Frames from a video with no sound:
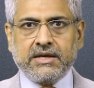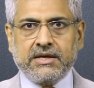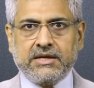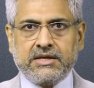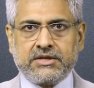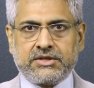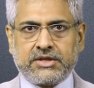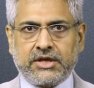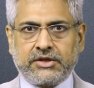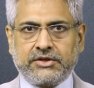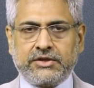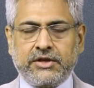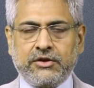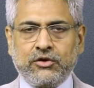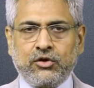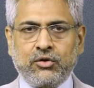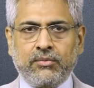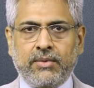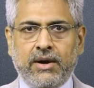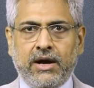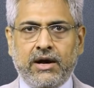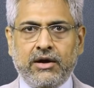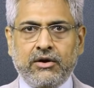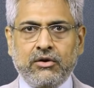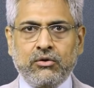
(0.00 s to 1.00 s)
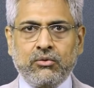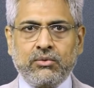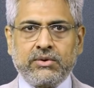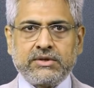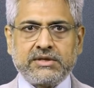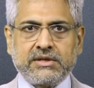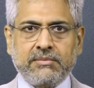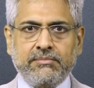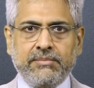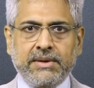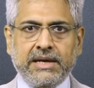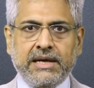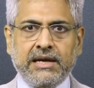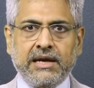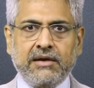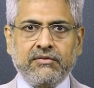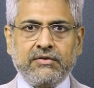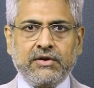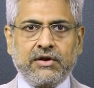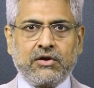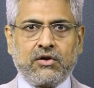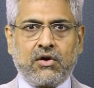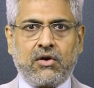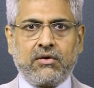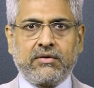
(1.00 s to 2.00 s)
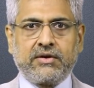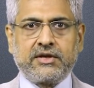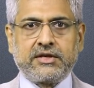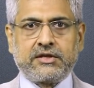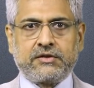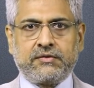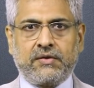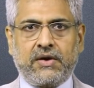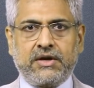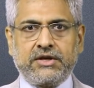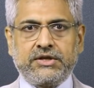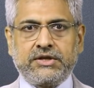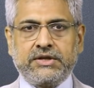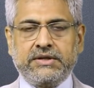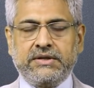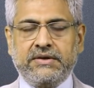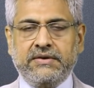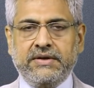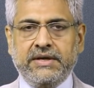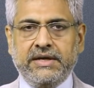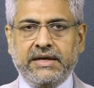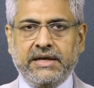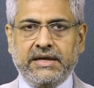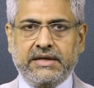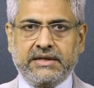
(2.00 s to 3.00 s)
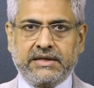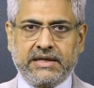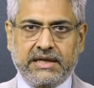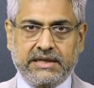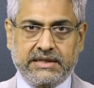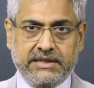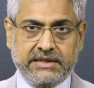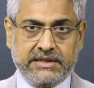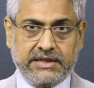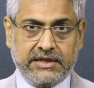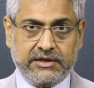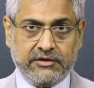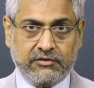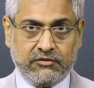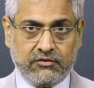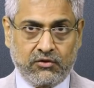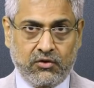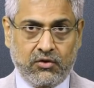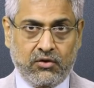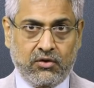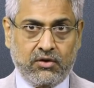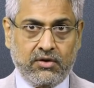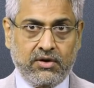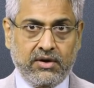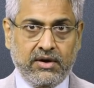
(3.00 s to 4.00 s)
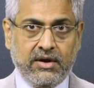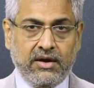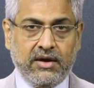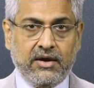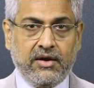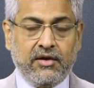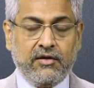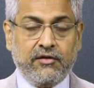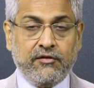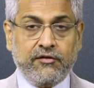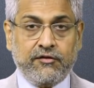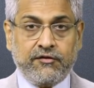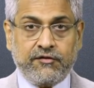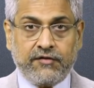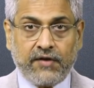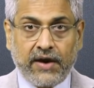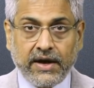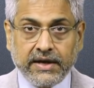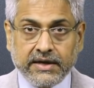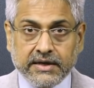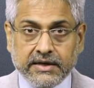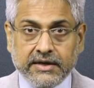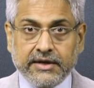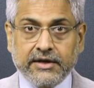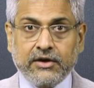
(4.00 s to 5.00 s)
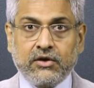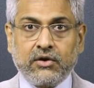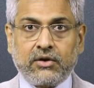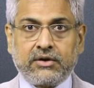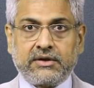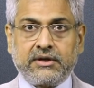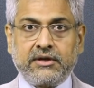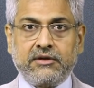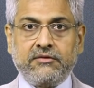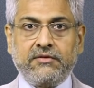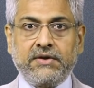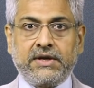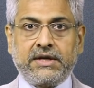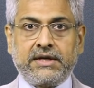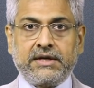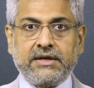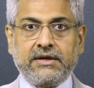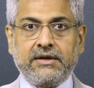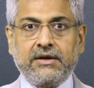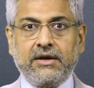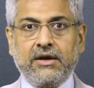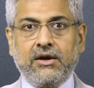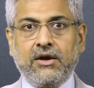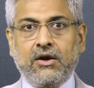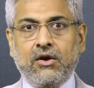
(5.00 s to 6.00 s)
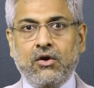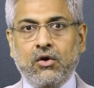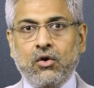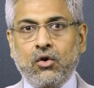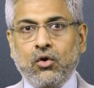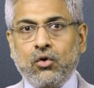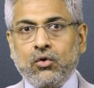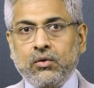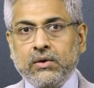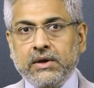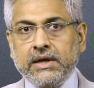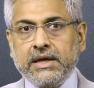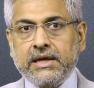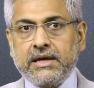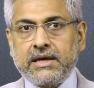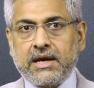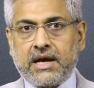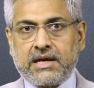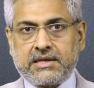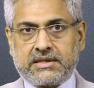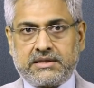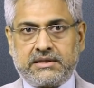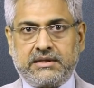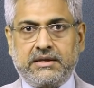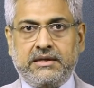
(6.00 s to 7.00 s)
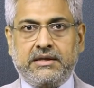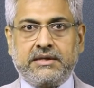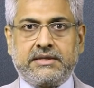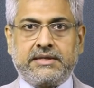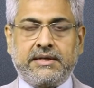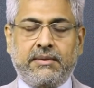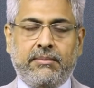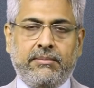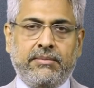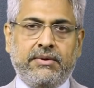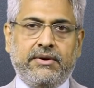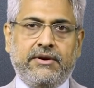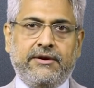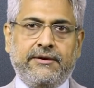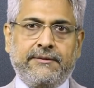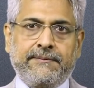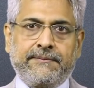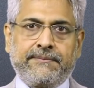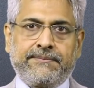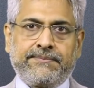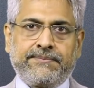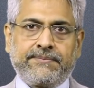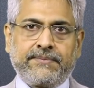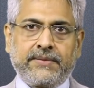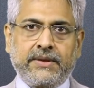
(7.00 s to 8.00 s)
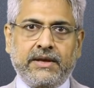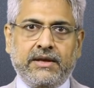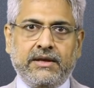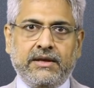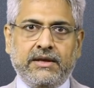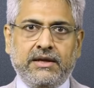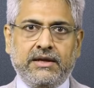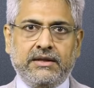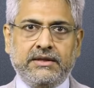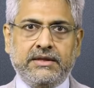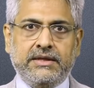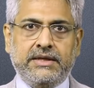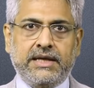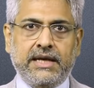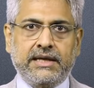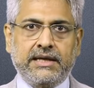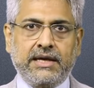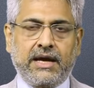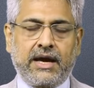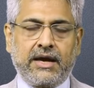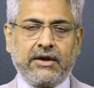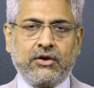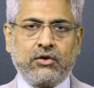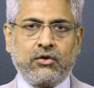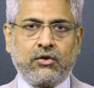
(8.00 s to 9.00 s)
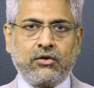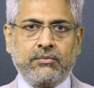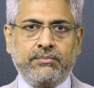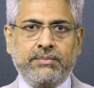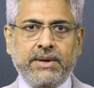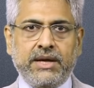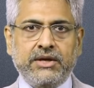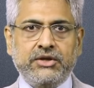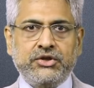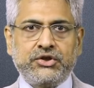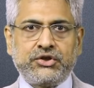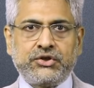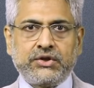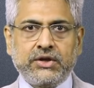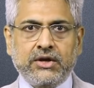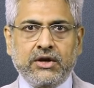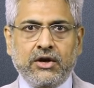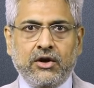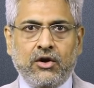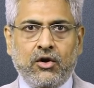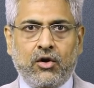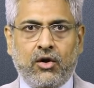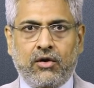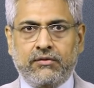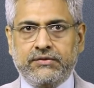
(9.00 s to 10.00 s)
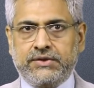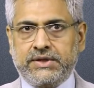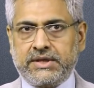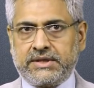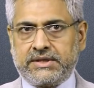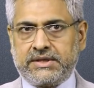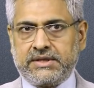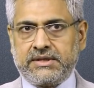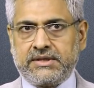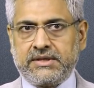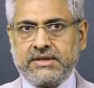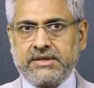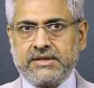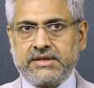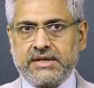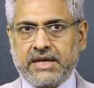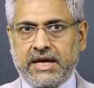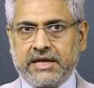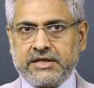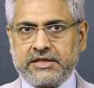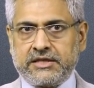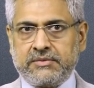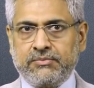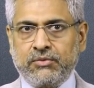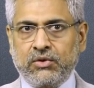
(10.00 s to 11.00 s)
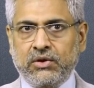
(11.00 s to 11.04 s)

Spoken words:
Sajjan Kumar, who was a mid-level Congress functionary in 1984, finally got convicted only last December. The Delhi High Court bench of Justices S.